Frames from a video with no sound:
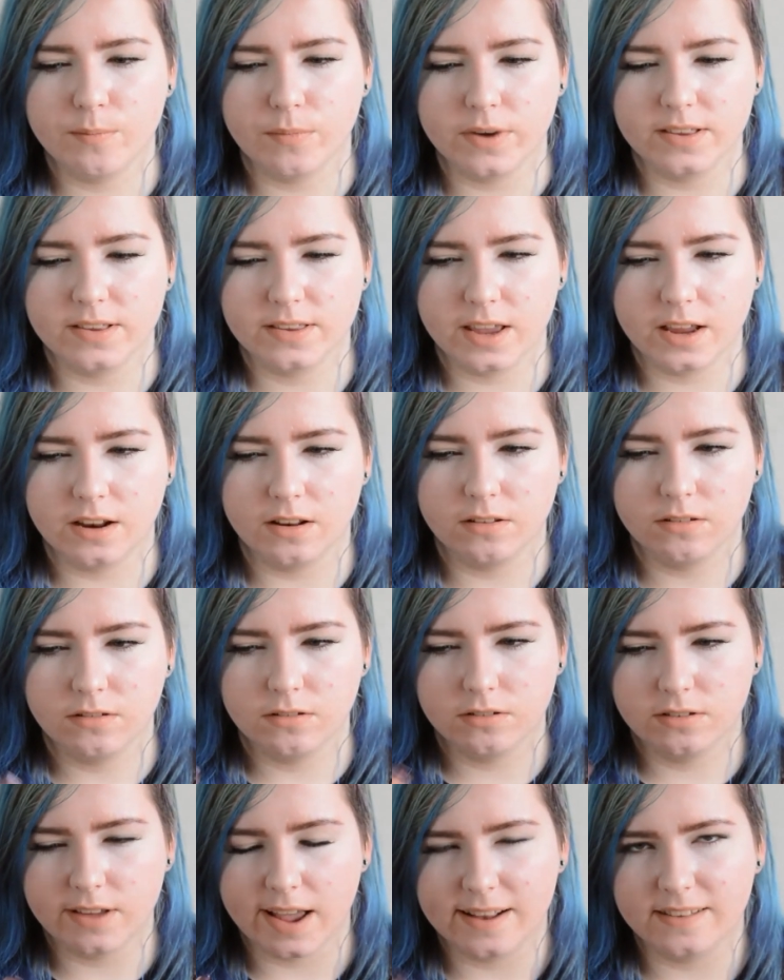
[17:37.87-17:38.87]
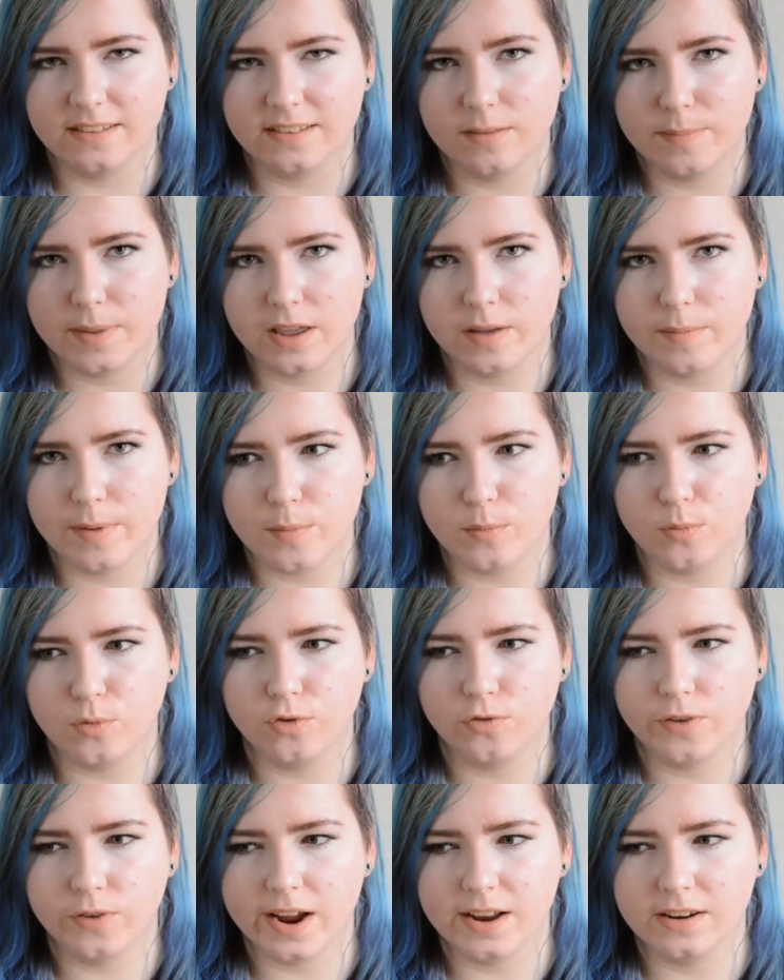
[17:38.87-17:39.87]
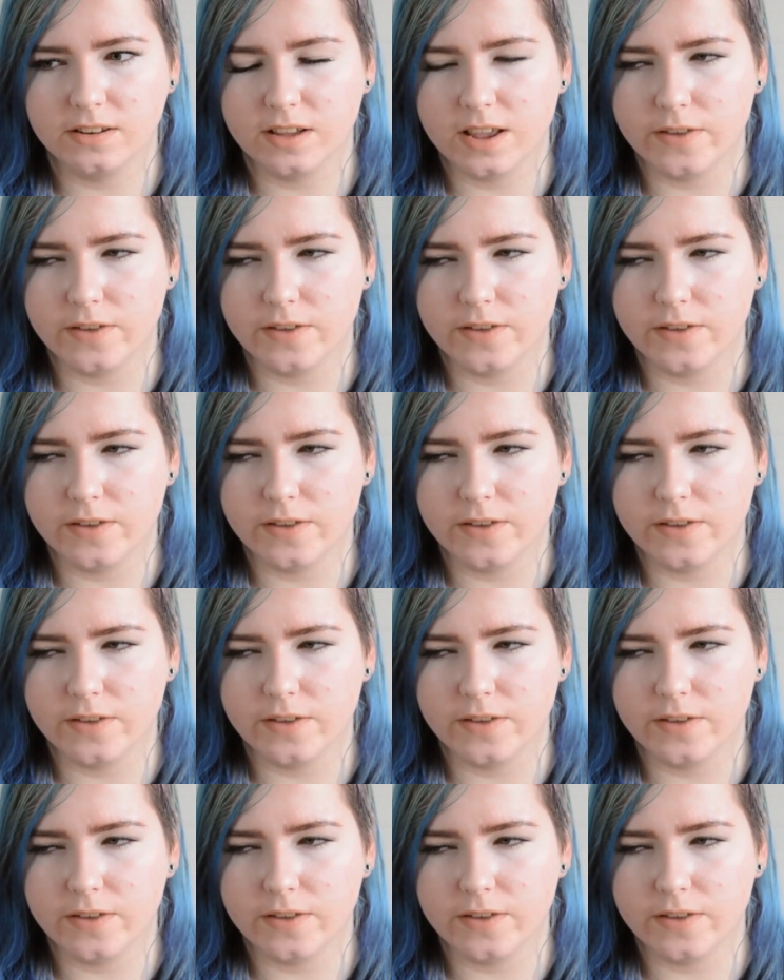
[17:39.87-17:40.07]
My skin tends to be a bit more red,